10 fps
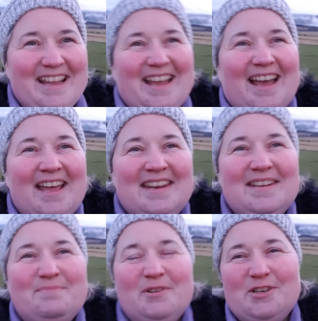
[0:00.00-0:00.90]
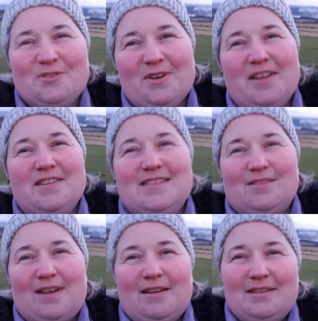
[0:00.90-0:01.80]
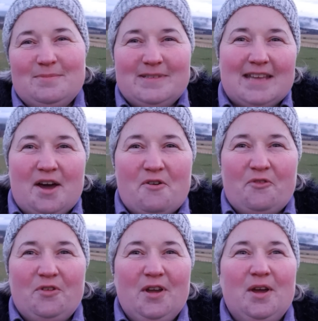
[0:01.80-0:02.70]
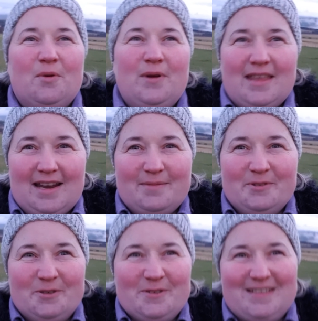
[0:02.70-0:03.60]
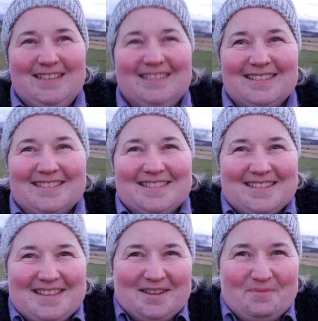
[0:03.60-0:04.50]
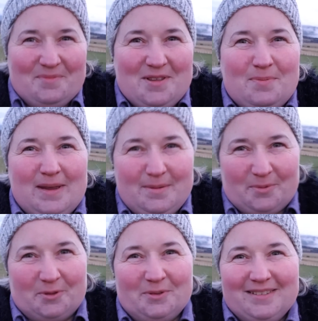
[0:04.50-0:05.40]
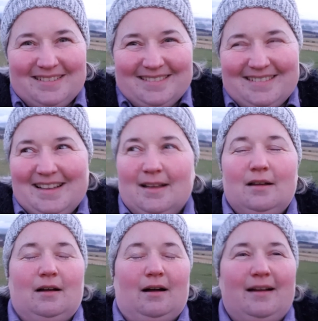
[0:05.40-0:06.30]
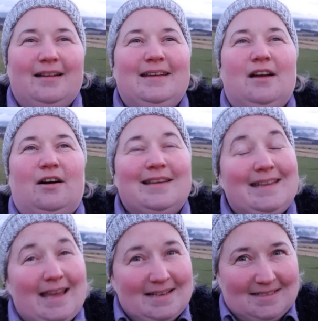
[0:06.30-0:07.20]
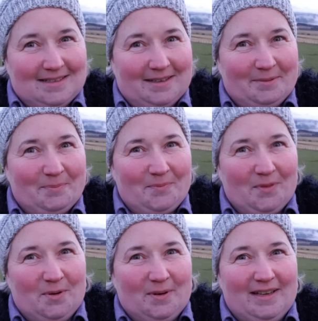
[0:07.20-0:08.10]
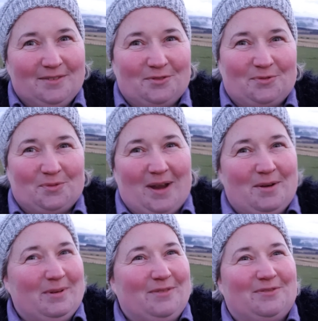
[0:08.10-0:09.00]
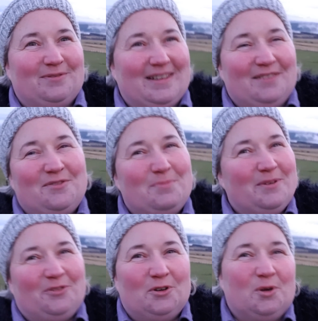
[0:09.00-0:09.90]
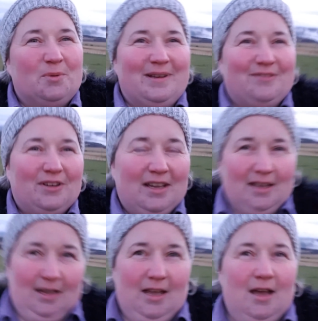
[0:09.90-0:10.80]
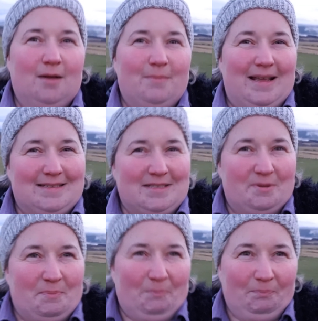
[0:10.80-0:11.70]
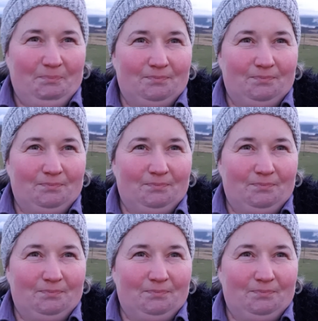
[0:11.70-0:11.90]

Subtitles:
And he'd much rather surround himself with animals than with people. I get it. Where we've lived before, we've met some